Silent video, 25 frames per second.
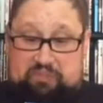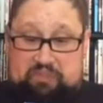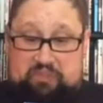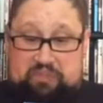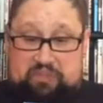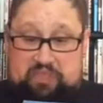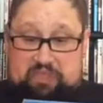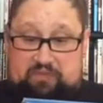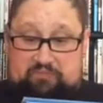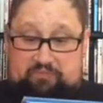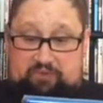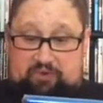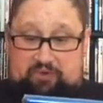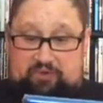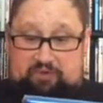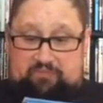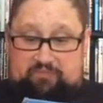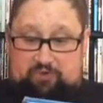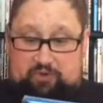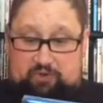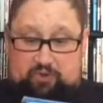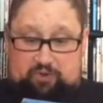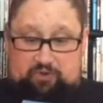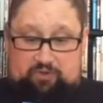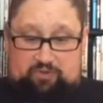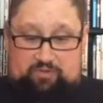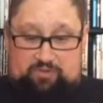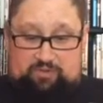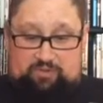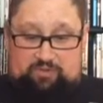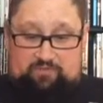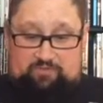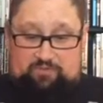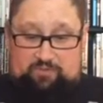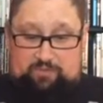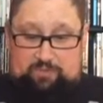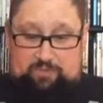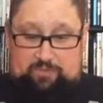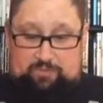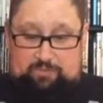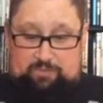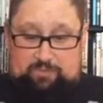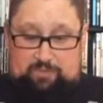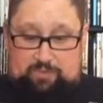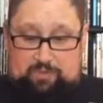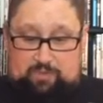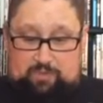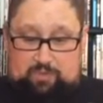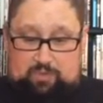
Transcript: Never even heard of this film.